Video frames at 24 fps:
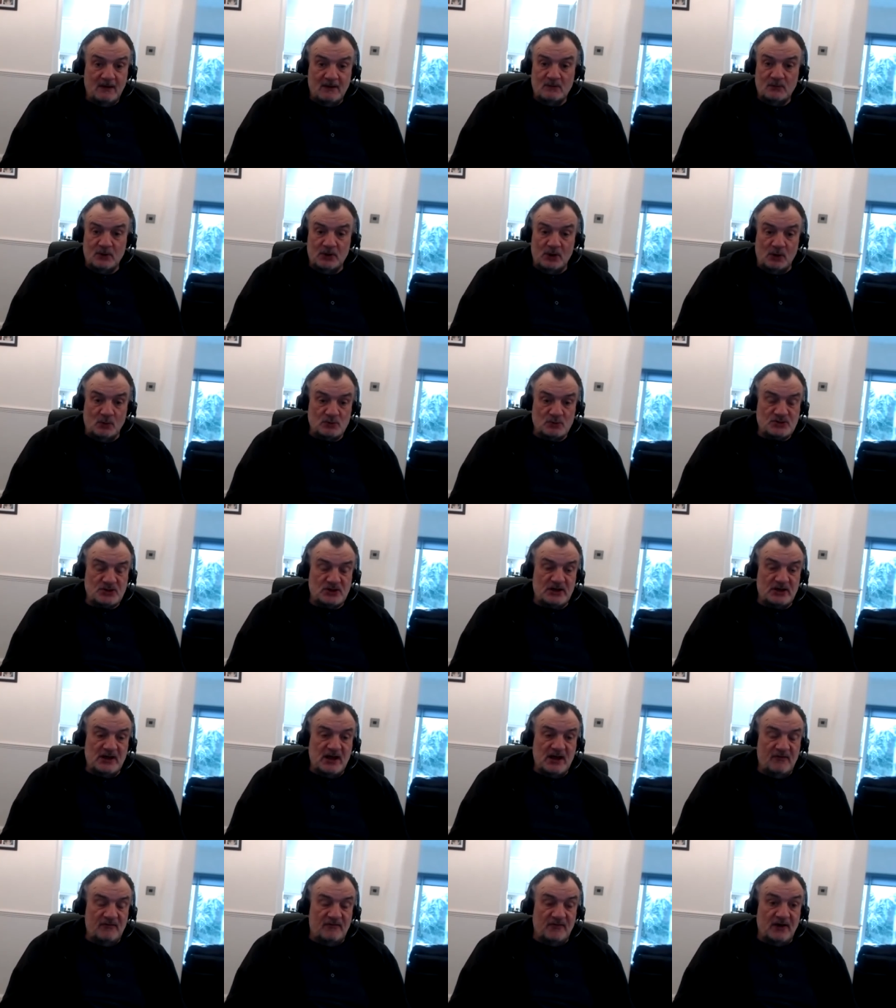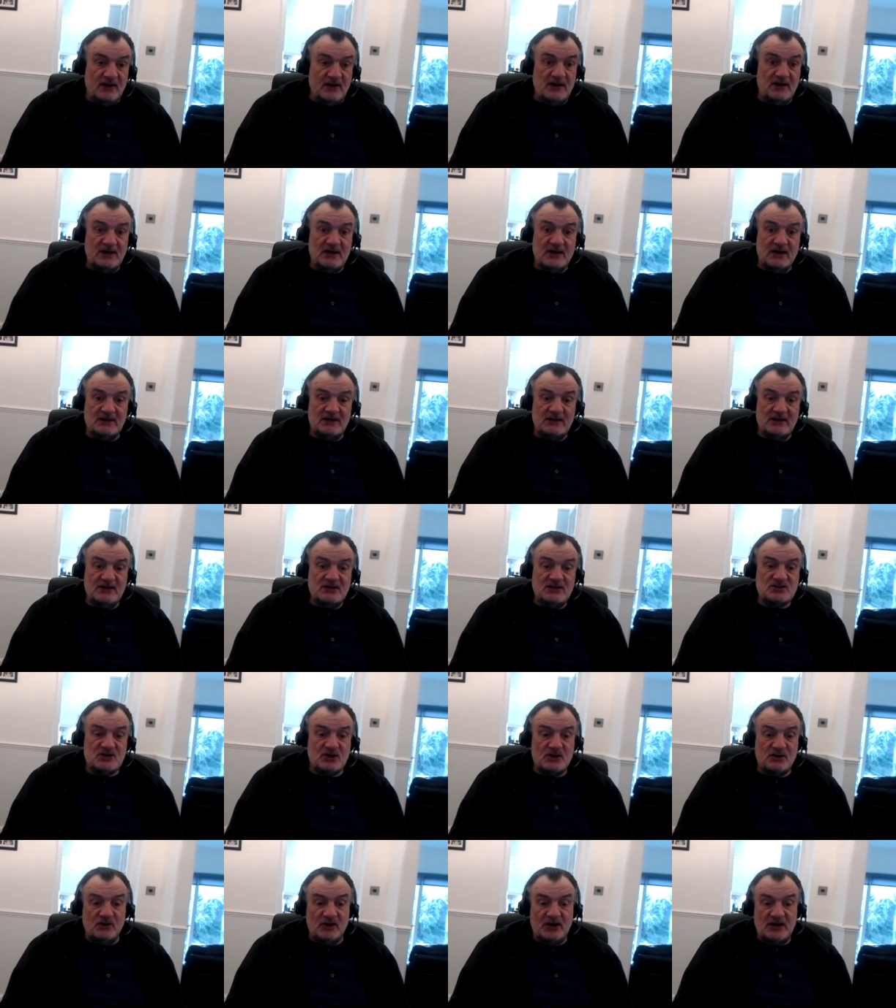when I was at the FA in the 80s
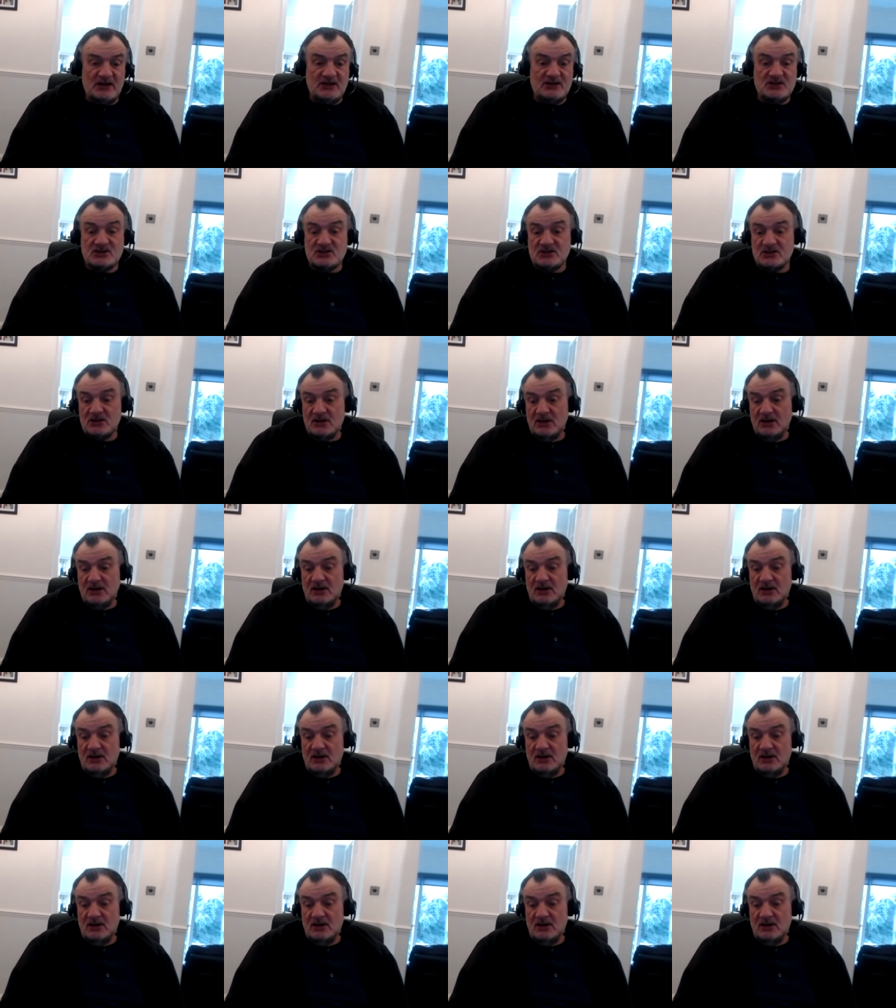and 90s,